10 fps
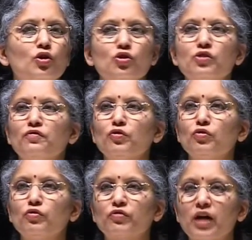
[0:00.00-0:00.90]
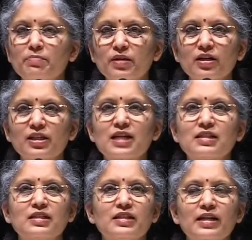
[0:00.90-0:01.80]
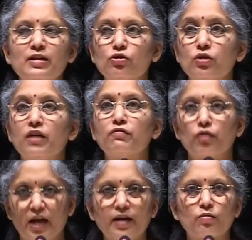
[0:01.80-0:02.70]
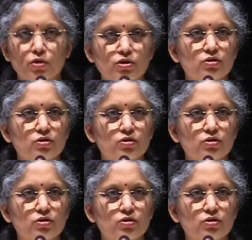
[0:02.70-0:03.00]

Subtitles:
Those of you who've come here yesterday and today, if you like